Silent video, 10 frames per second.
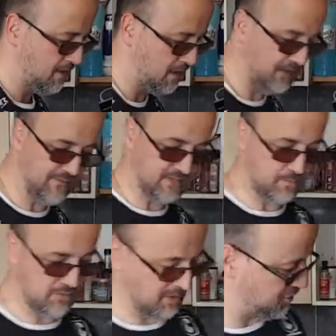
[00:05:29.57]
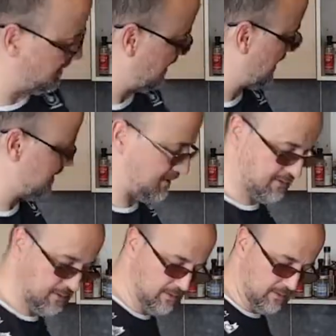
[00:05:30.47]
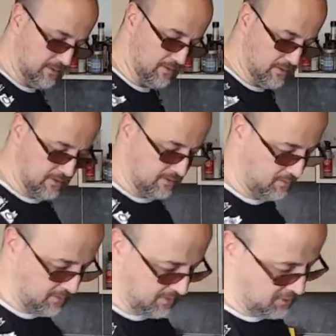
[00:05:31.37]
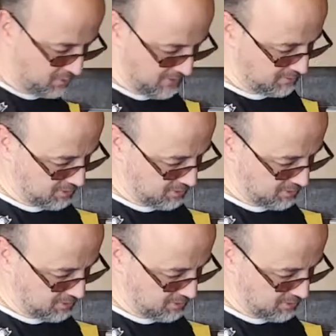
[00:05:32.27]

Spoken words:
I'll leave that spoon there just in case. So I'm going to stir those